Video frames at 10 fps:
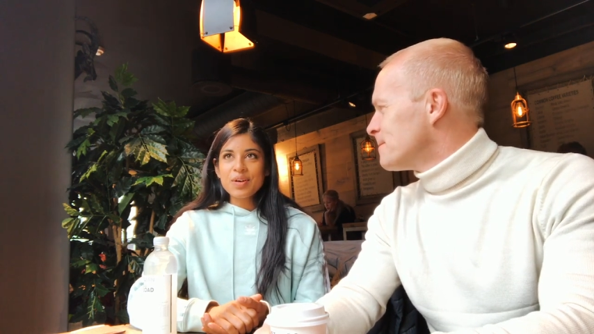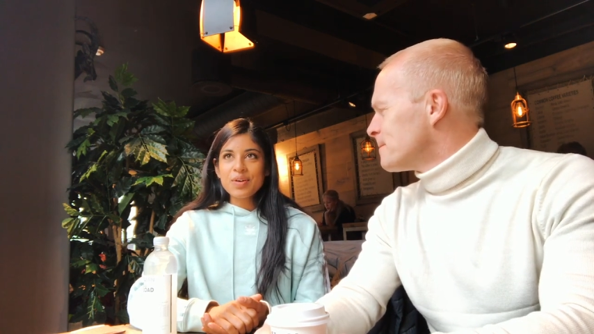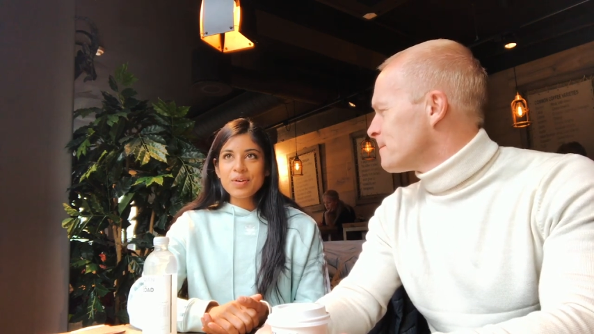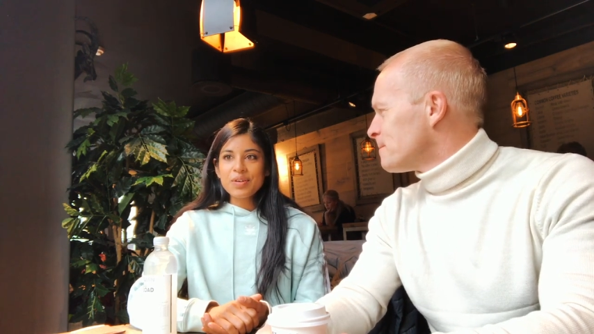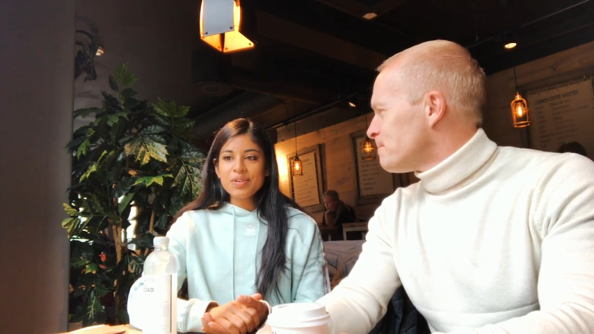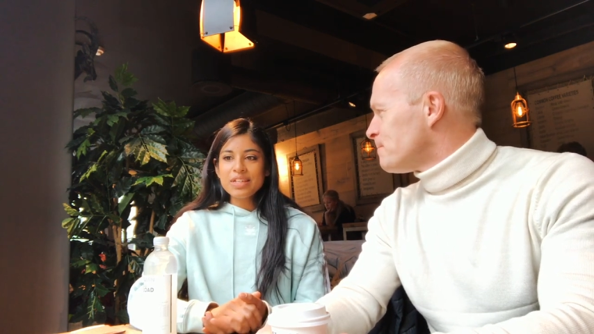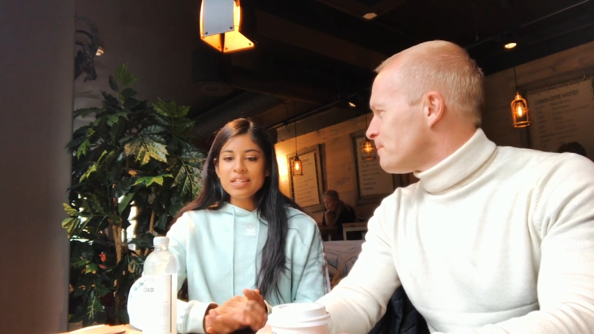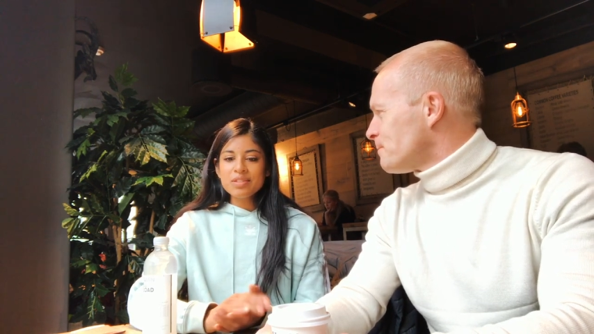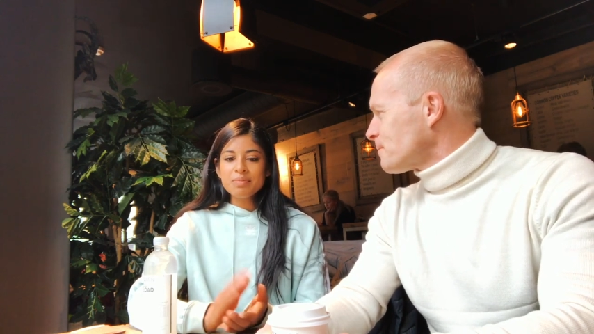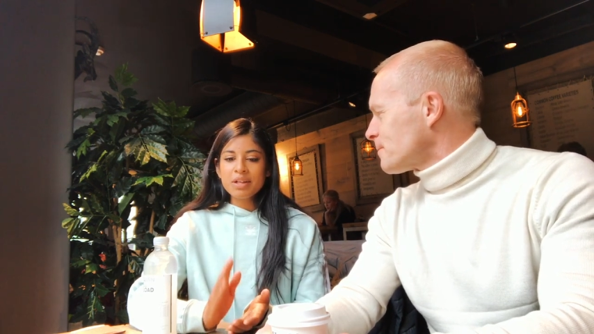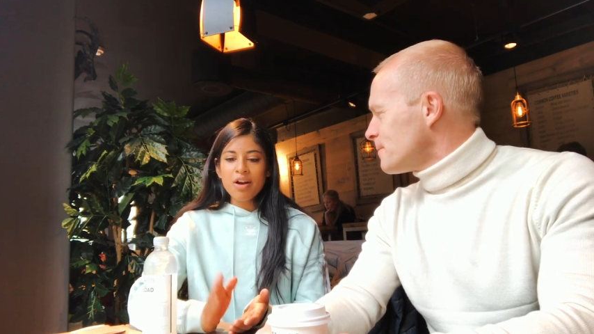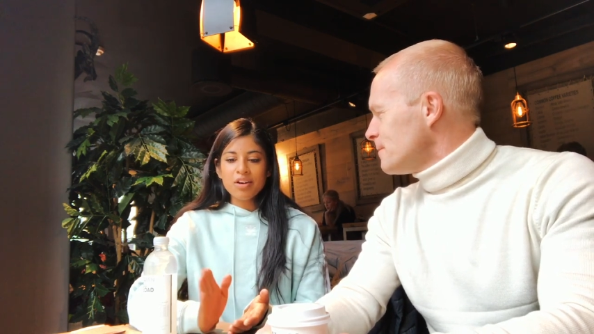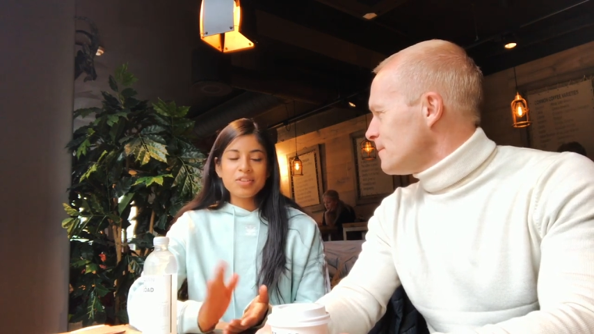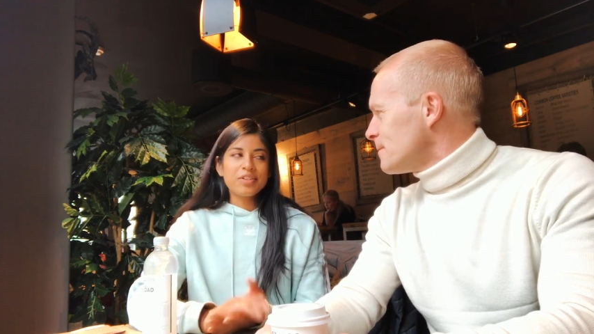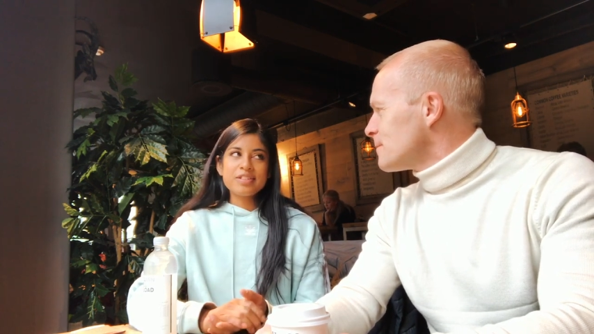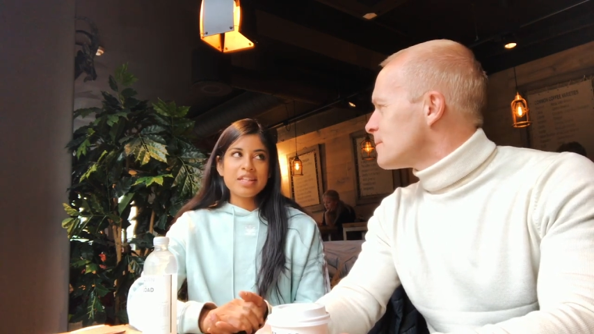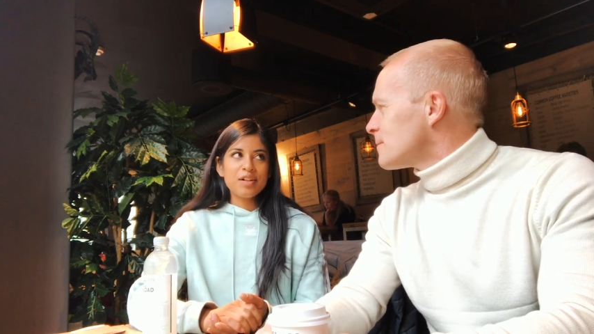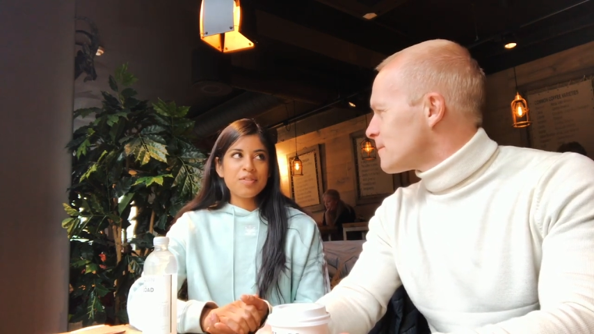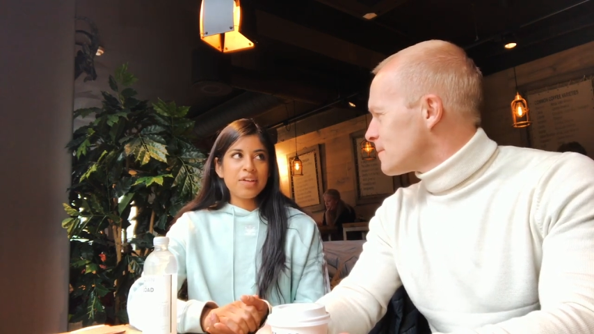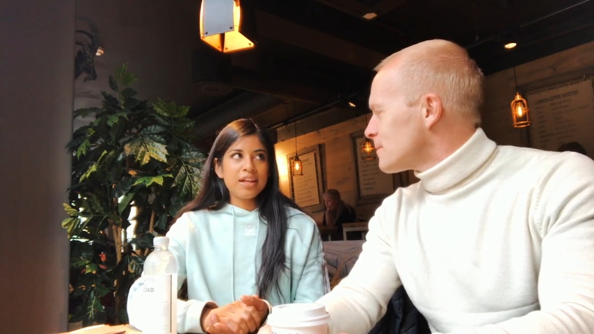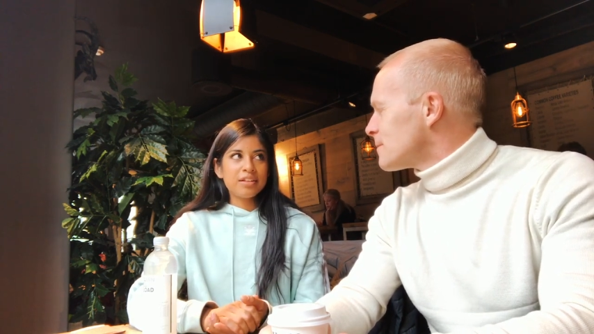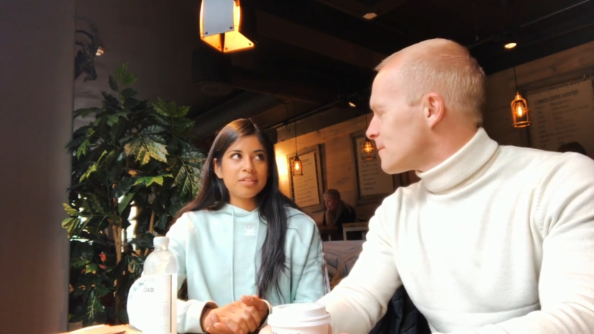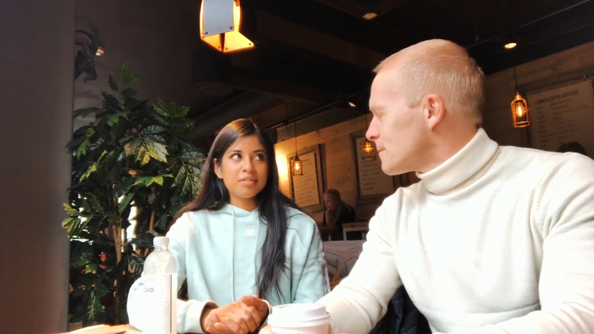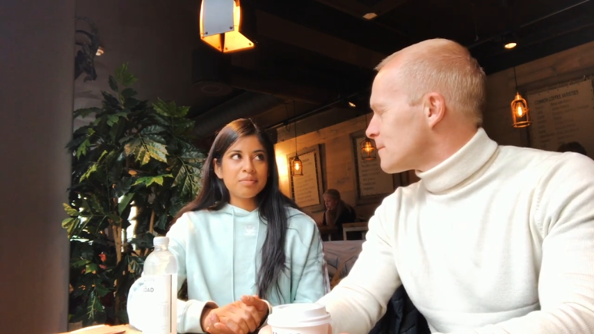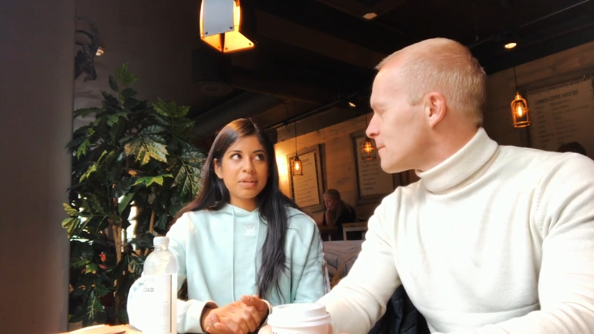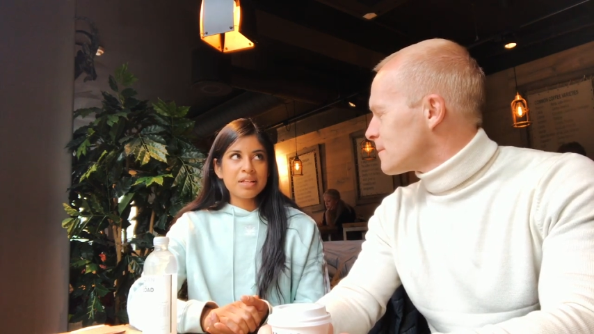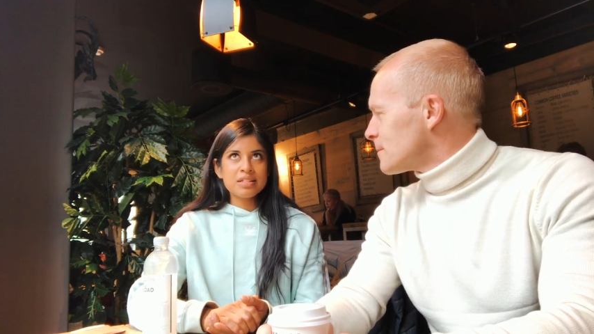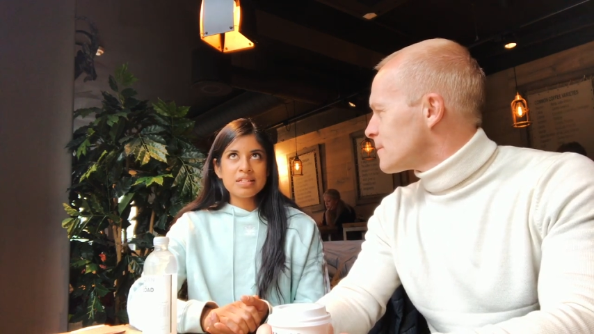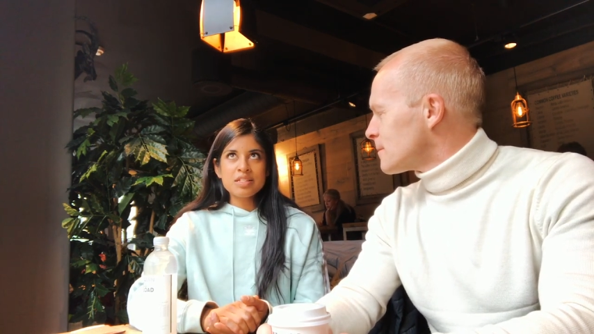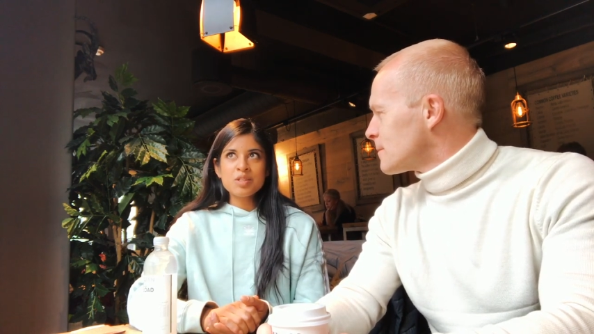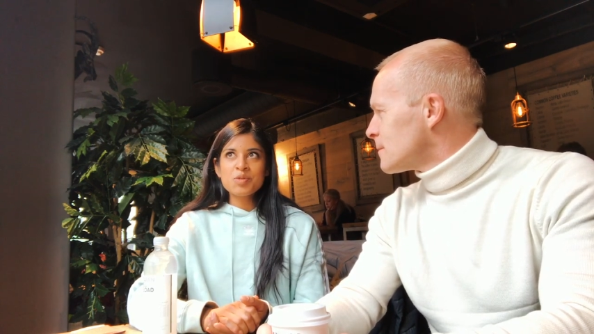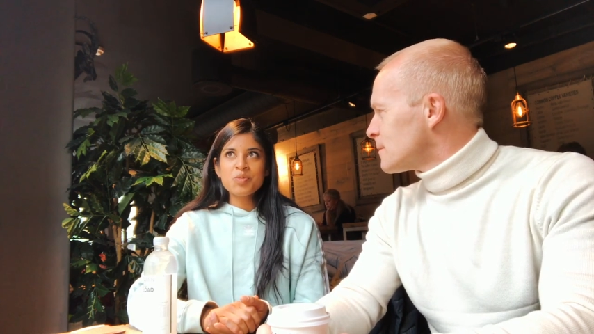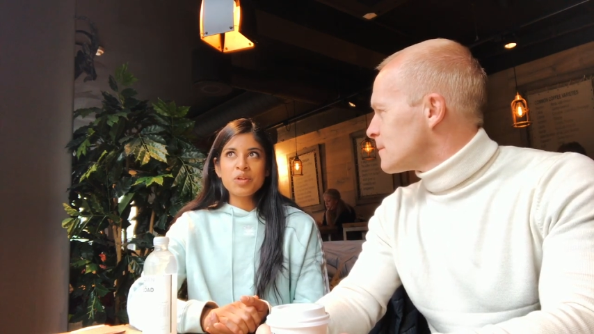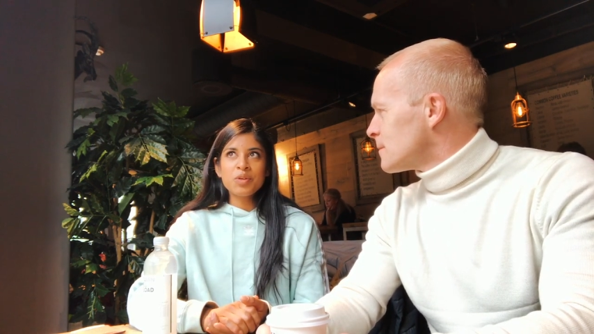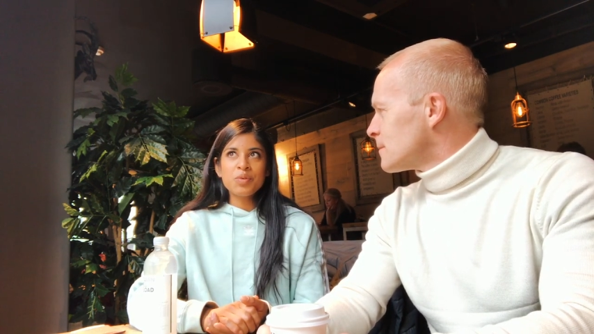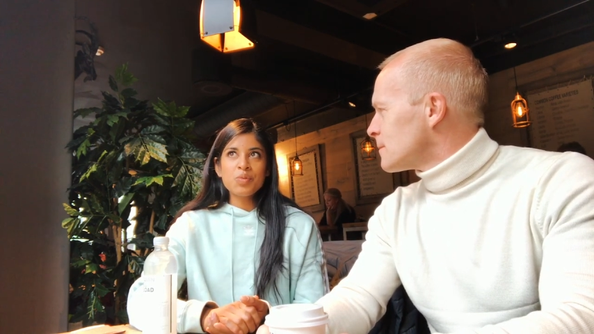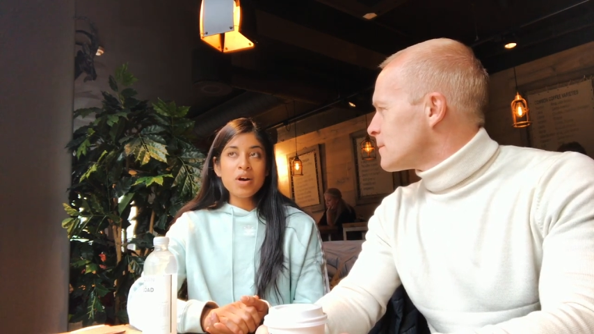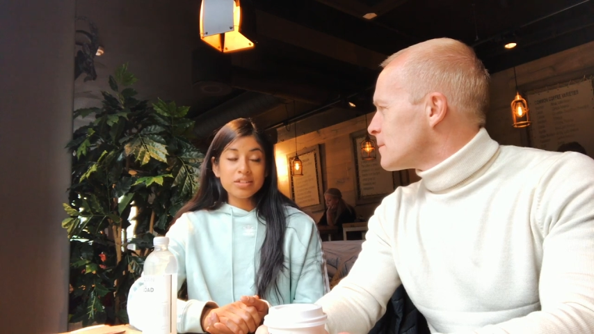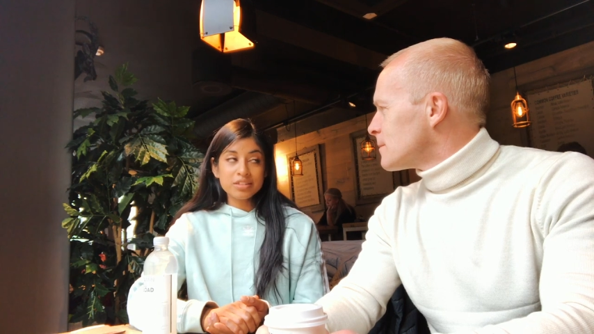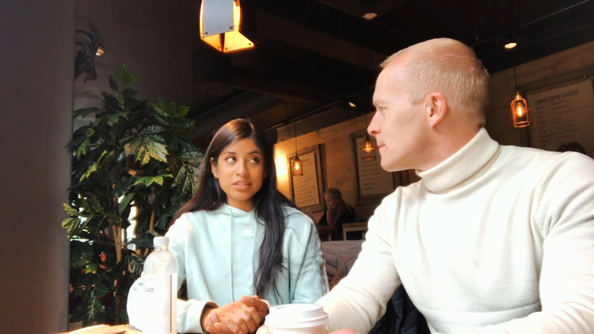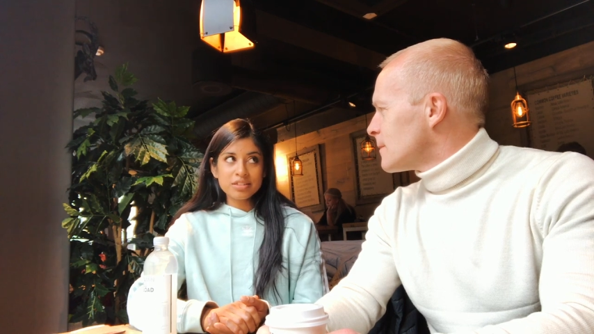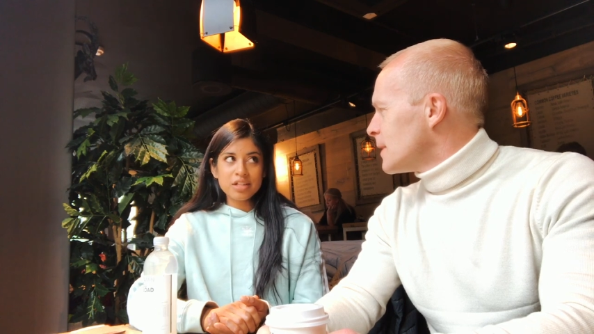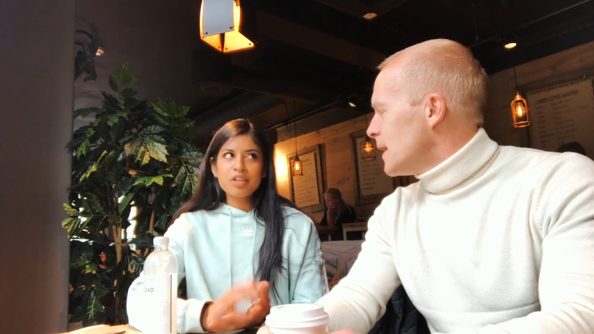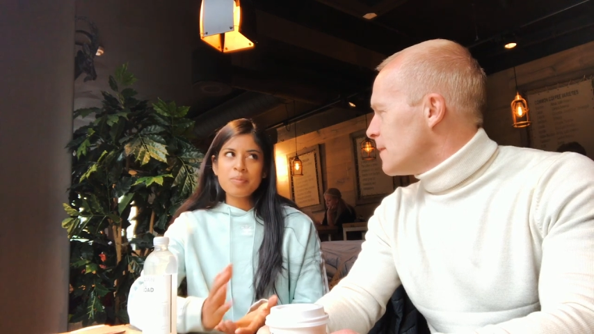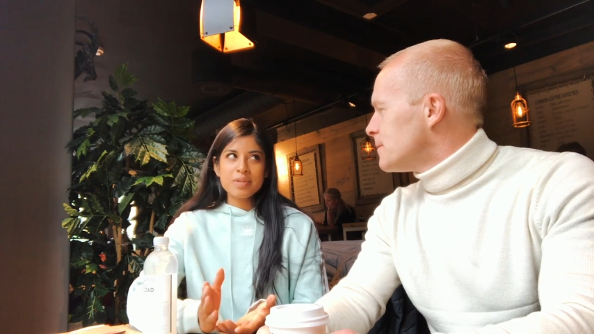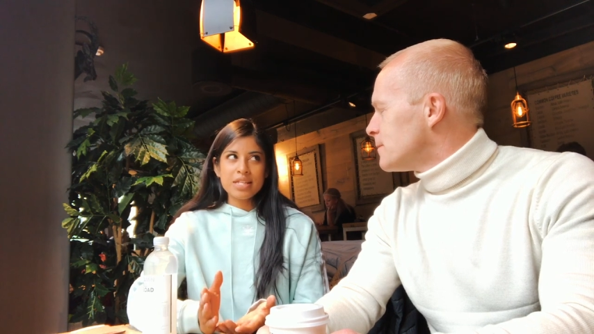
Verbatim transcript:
Speaker 1: so you need to be hard on yourself and because this is what you want 100%. Yeah.